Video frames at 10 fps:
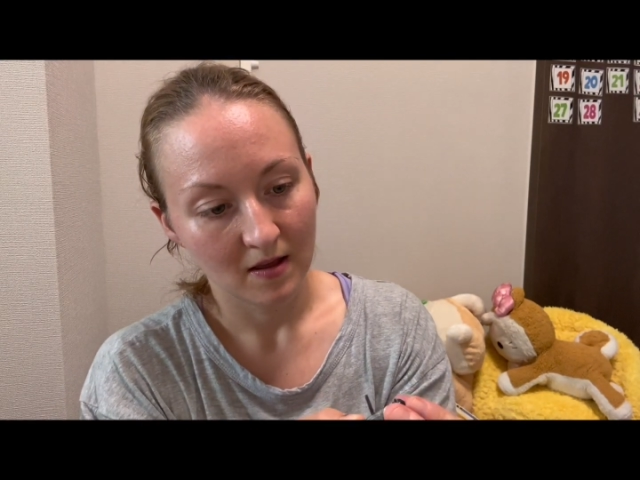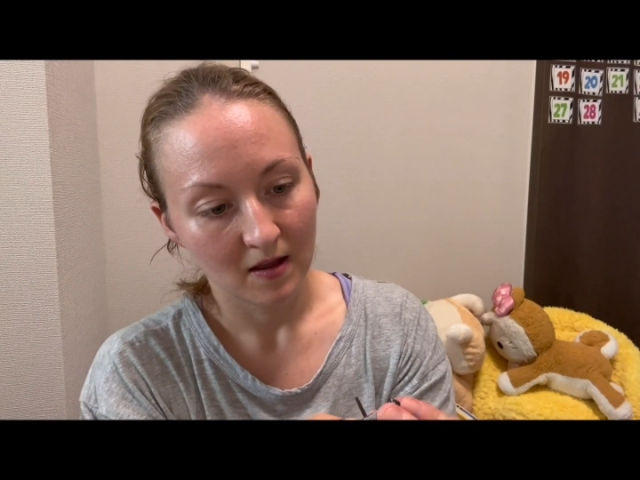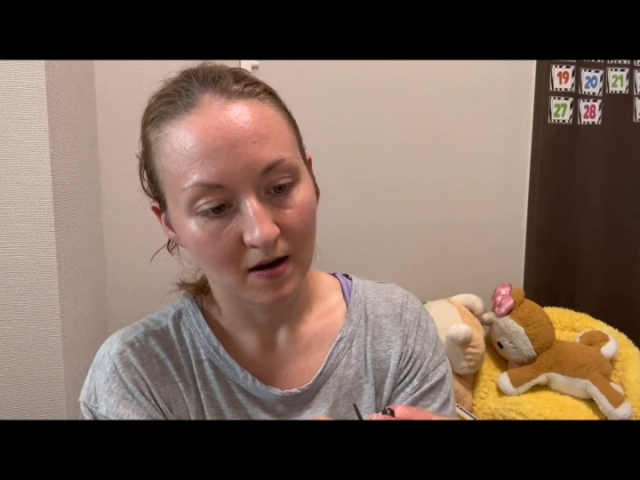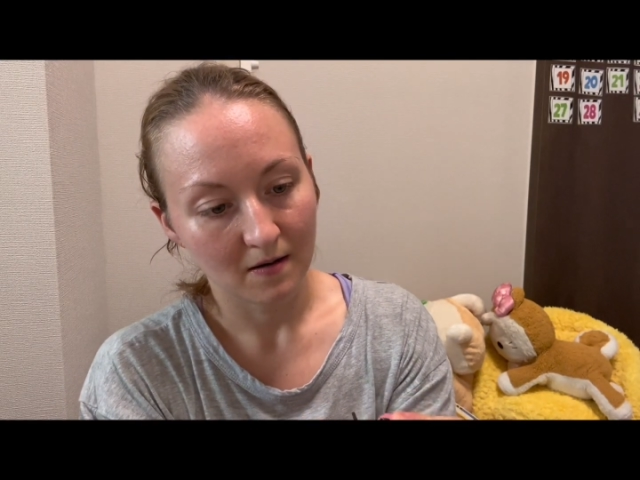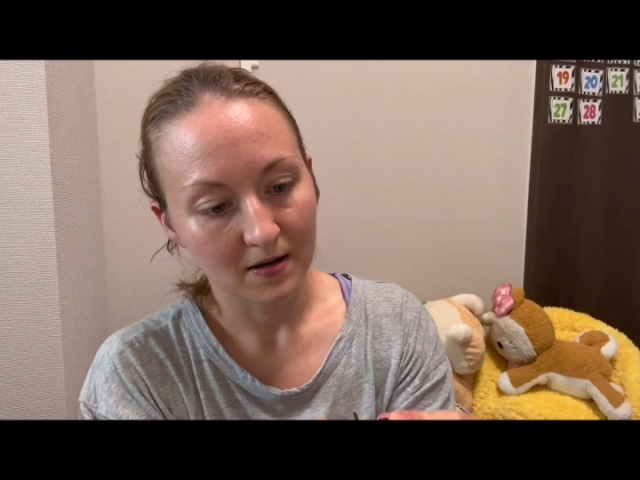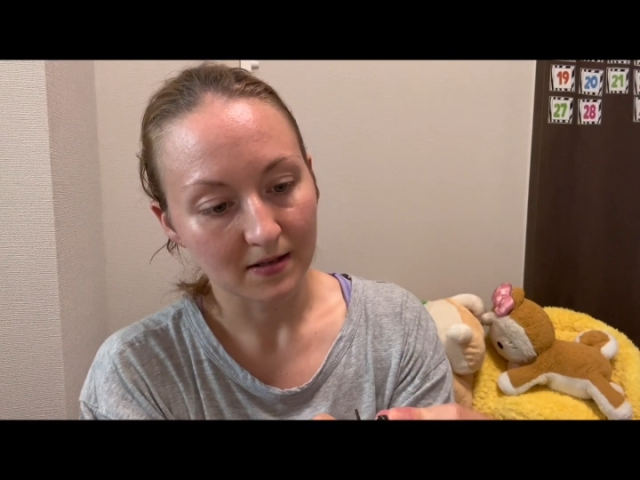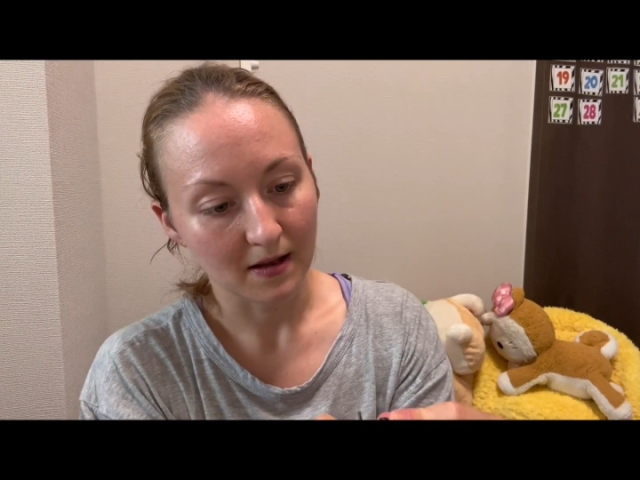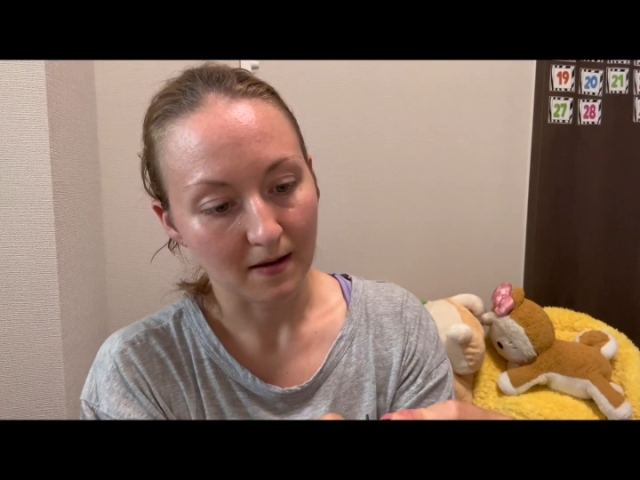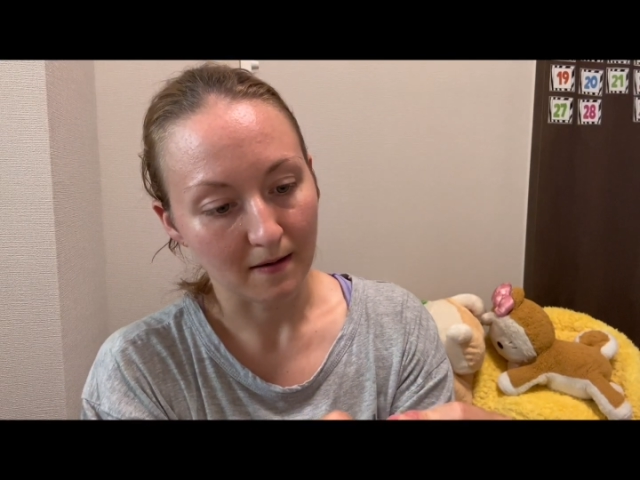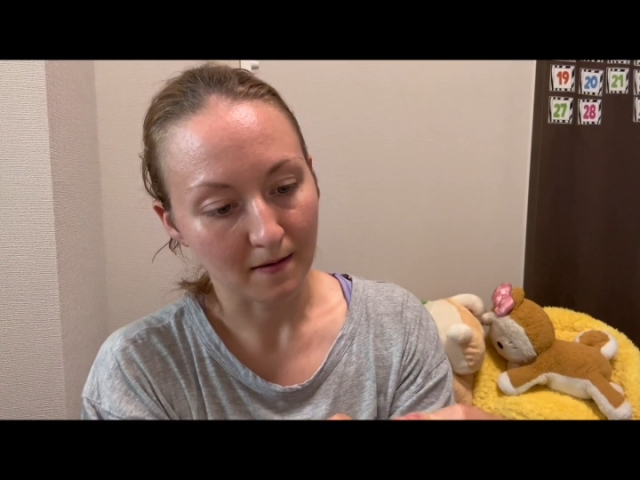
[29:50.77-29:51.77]
Harry's
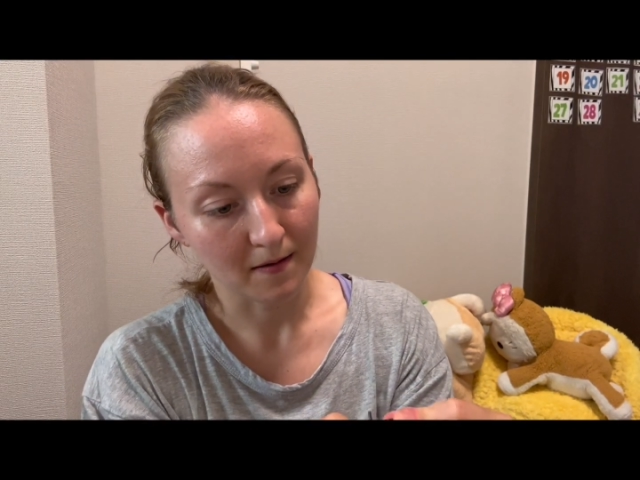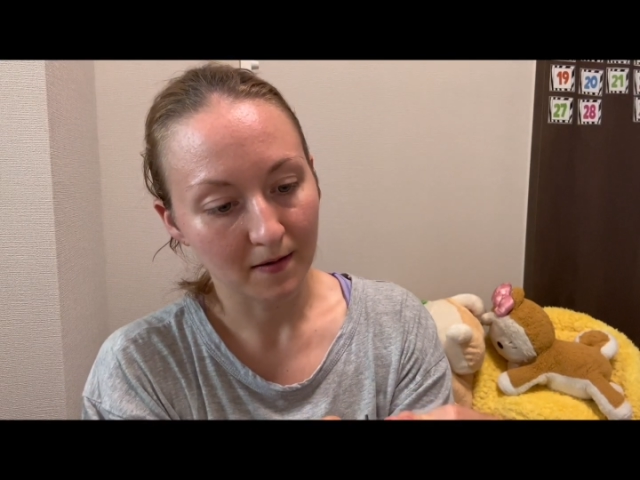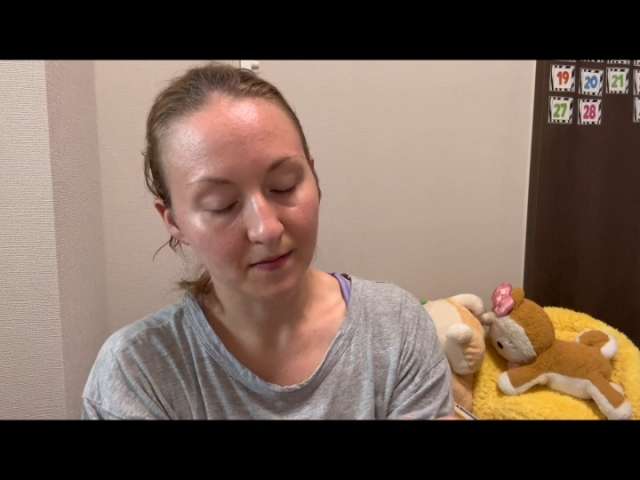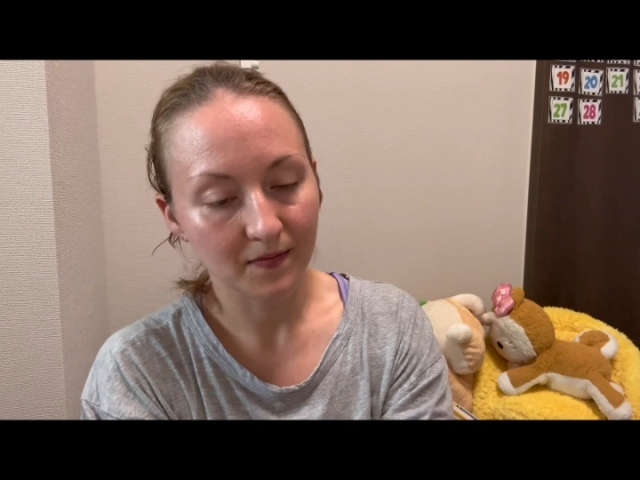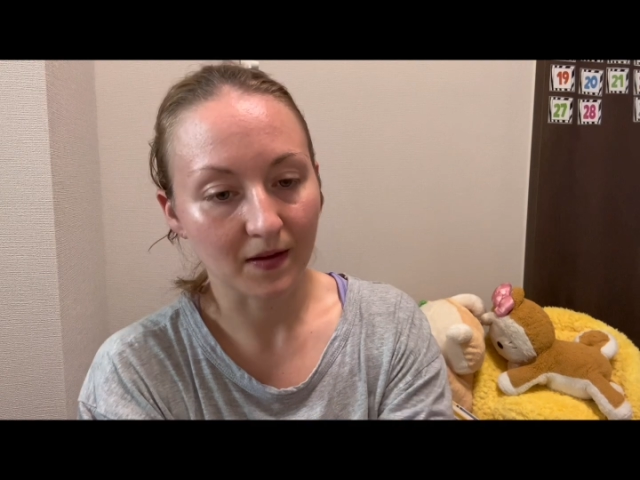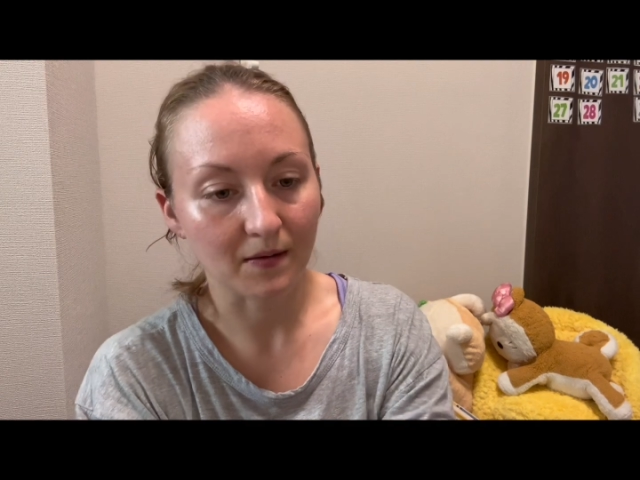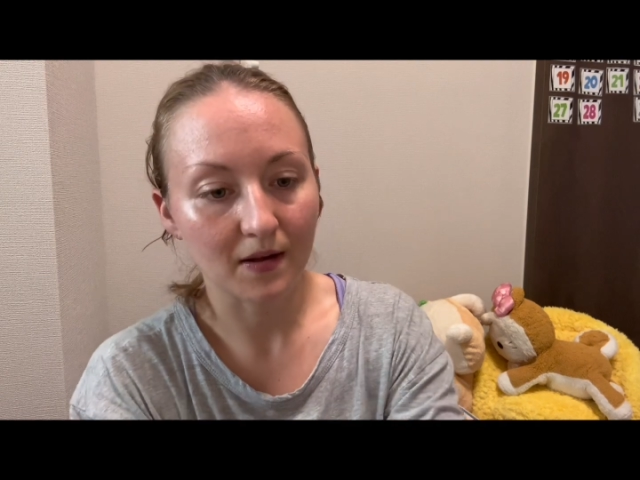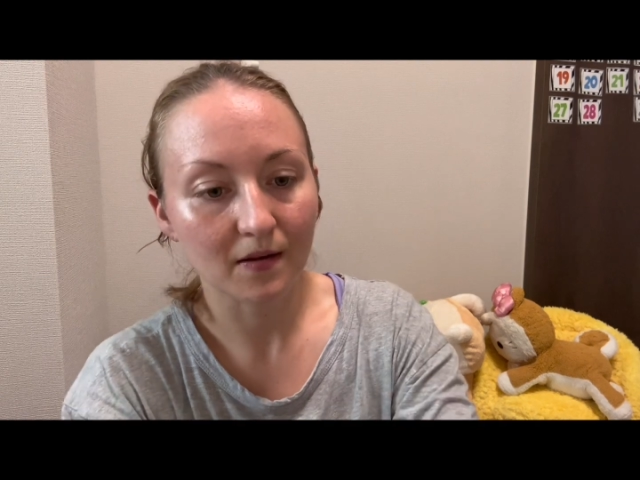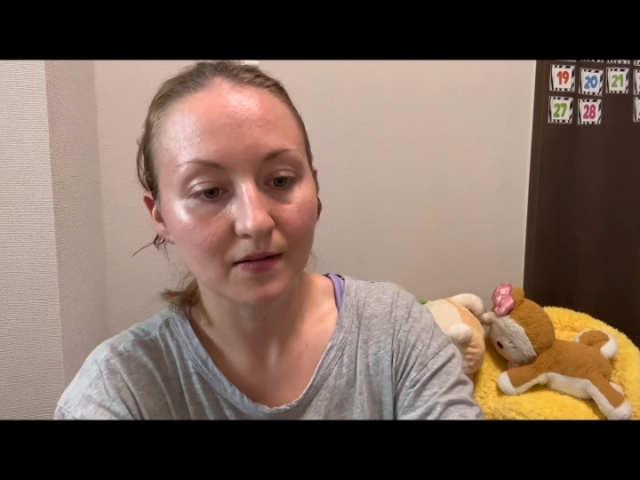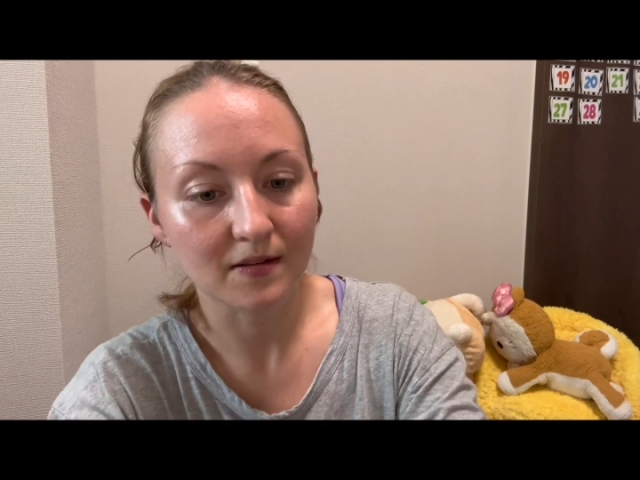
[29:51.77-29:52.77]
hair, there we
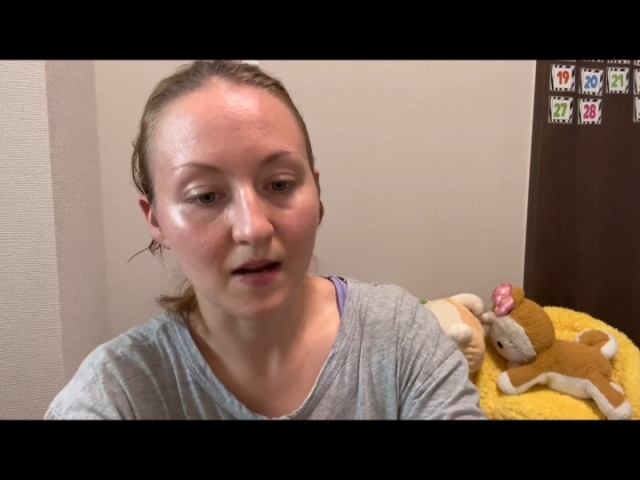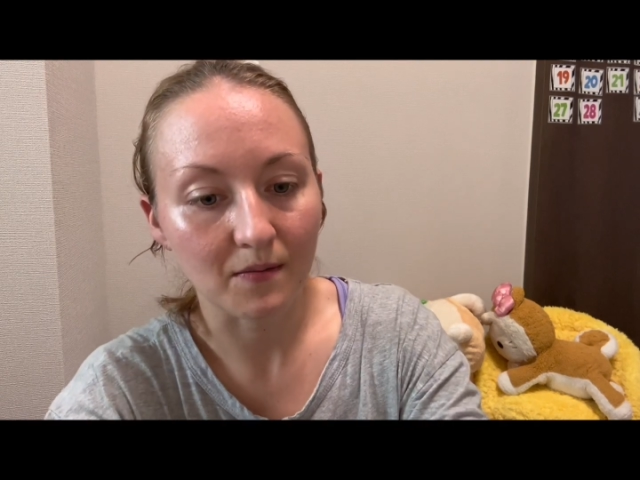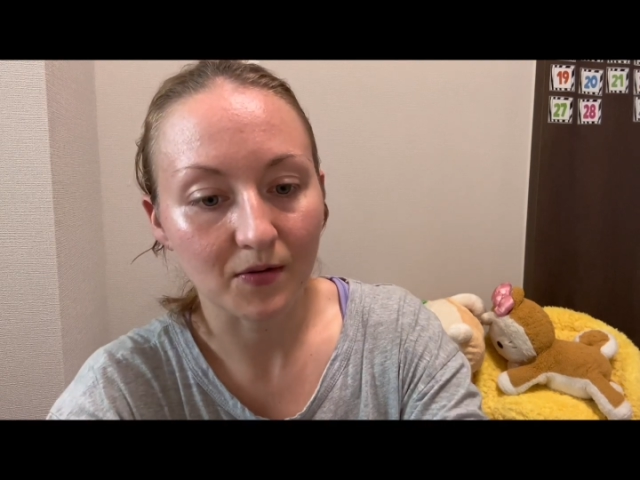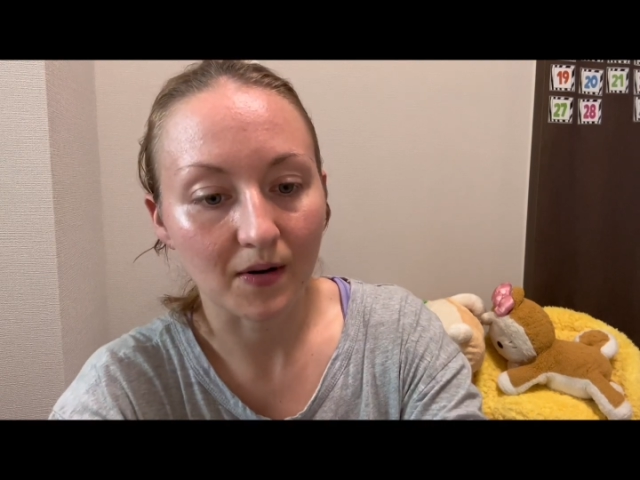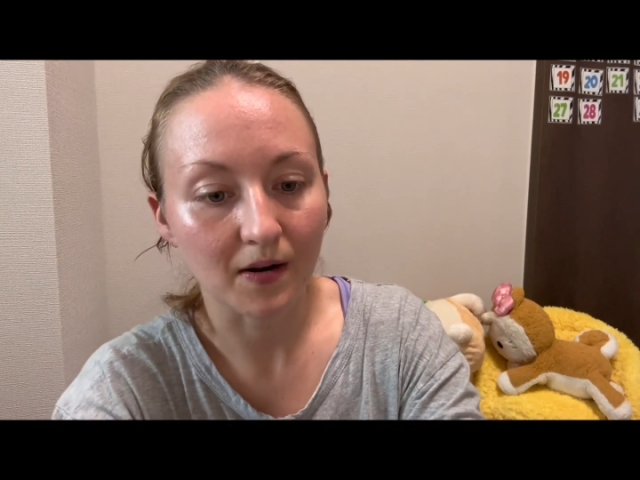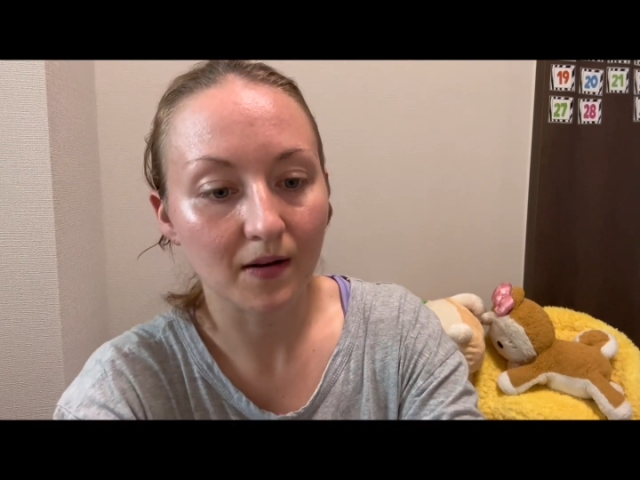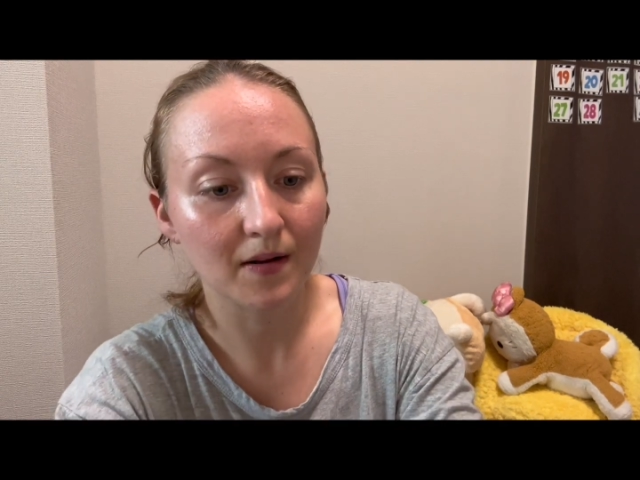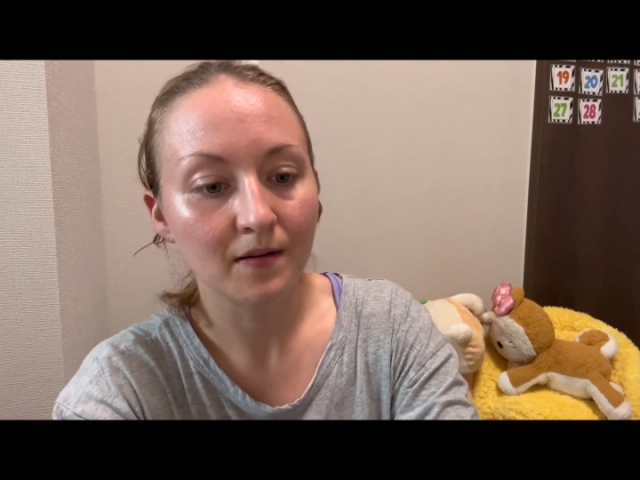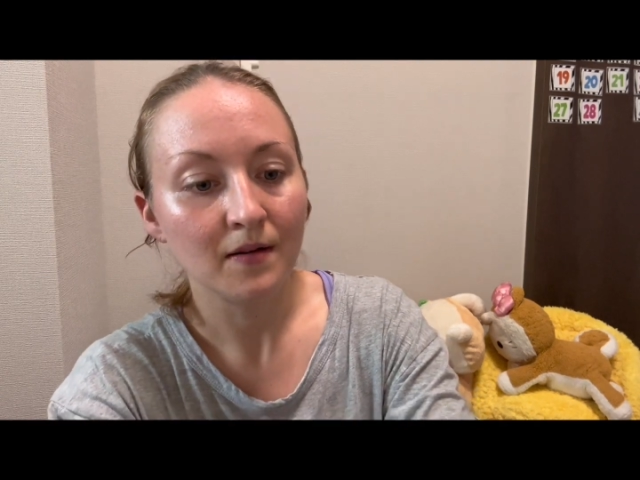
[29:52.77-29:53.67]
go, snapped right on.